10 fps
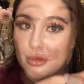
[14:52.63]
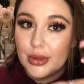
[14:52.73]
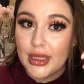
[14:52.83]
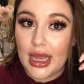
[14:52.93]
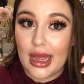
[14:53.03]
It
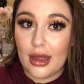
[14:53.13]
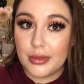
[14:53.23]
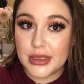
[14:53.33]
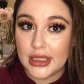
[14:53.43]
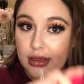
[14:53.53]
really
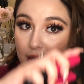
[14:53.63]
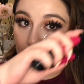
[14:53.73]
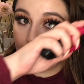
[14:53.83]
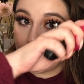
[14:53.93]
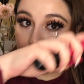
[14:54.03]
helps it
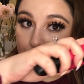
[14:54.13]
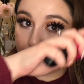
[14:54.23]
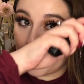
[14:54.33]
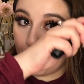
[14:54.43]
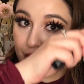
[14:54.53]
get really
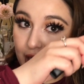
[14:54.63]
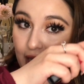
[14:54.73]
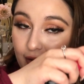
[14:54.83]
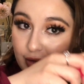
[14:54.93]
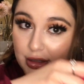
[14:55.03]
straight without
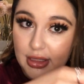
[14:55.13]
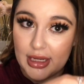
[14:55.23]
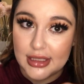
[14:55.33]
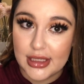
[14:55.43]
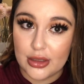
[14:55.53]
having,
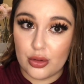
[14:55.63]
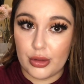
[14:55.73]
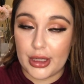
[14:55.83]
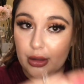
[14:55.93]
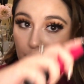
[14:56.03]
like I said,
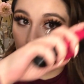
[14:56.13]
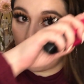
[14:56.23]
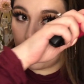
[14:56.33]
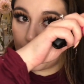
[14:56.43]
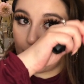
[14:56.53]
going
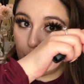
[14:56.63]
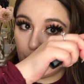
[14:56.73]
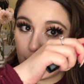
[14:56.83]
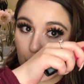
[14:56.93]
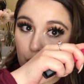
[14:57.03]
over it more
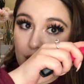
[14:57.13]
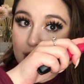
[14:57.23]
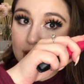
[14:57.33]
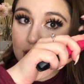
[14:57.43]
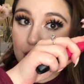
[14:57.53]
than
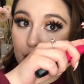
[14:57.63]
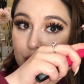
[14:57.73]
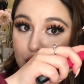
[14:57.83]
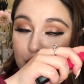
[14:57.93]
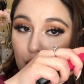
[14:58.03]
once. So
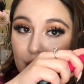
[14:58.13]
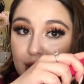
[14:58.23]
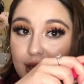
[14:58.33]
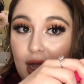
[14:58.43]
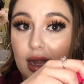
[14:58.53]
just go
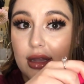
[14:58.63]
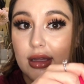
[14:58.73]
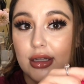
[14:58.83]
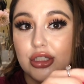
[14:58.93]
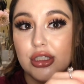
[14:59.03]
like that and
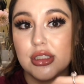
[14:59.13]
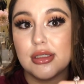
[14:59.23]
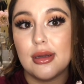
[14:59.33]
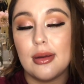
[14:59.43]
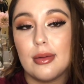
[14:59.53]
then
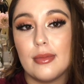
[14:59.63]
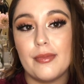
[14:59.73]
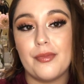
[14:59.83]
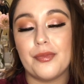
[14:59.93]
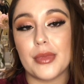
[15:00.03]
just
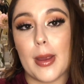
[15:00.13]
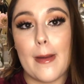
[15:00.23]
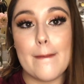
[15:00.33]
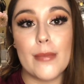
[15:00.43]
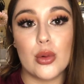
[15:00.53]

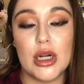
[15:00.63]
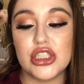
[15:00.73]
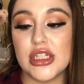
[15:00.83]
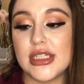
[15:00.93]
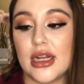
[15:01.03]

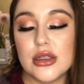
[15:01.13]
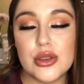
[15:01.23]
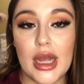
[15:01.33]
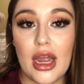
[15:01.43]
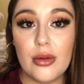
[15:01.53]
brush it down.
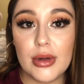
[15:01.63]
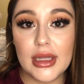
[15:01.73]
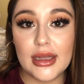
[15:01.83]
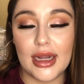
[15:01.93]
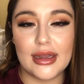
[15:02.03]
So I
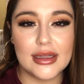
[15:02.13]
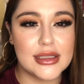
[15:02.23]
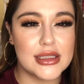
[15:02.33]
really like this.